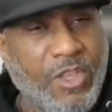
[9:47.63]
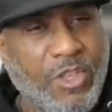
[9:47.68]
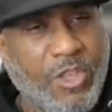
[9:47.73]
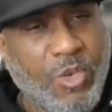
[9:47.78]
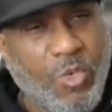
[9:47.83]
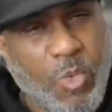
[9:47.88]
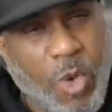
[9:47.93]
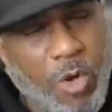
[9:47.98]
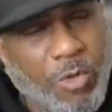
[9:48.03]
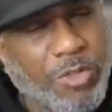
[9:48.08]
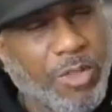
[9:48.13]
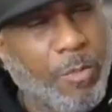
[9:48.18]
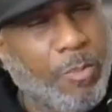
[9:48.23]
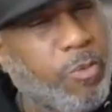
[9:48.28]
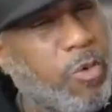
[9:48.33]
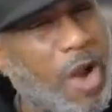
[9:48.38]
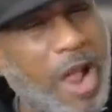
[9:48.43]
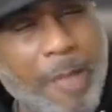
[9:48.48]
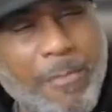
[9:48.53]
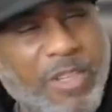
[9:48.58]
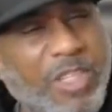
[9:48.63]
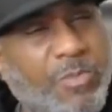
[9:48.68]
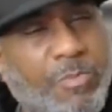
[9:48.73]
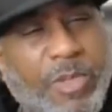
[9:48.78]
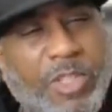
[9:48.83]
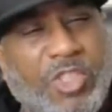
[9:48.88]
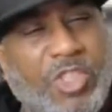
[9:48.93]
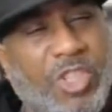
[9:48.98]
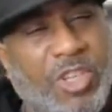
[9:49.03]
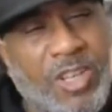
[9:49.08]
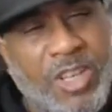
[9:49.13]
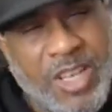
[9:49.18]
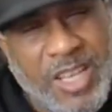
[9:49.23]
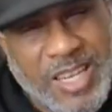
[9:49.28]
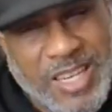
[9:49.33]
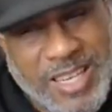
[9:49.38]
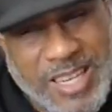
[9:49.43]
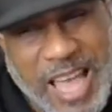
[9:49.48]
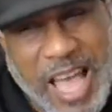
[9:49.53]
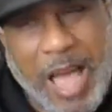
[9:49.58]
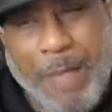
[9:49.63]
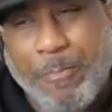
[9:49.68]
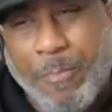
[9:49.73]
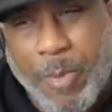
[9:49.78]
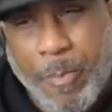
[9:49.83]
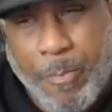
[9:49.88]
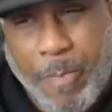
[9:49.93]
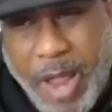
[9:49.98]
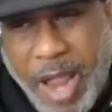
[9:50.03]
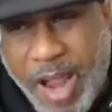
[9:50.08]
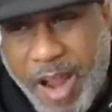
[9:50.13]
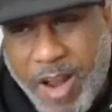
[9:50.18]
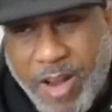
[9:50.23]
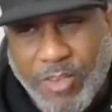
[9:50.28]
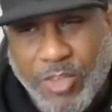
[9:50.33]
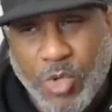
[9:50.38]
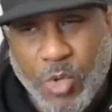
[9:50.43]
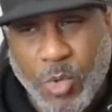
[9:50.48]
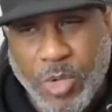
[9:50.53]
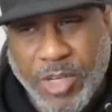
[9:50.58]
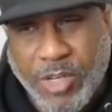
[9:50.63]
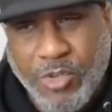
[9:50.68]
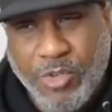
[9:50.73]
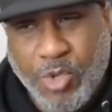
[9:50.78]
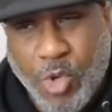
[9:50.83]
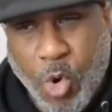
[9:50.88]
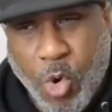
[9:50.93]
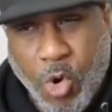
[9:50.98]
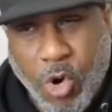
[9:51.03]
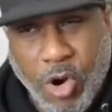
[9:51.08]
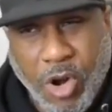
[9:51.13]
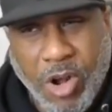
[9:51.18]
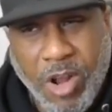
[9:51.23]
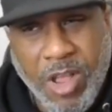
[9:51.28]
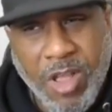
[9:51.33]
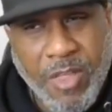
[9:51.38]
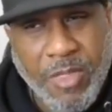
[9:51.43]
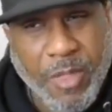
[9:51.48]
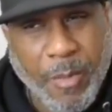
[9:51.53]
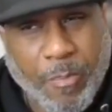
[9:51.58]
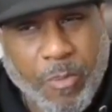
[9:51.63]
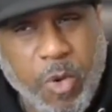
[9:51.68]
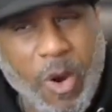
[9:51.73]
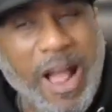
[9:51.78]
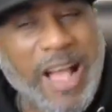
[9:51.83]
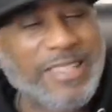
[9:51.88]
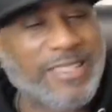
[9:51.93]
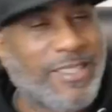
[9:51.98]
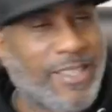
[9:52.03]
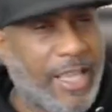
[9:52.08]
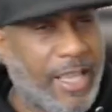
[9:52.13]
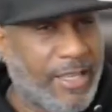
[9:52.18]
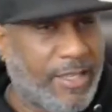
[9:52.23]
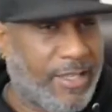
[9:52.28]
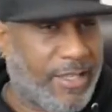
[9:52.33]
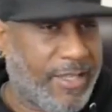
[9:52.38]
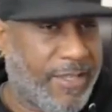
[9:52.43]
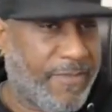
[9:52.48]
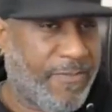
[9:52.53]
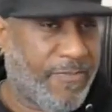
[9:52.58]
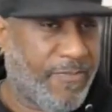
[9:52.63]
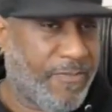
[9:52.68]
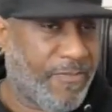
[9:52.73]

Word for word: You want the promise, but you're not prepared to endure the process.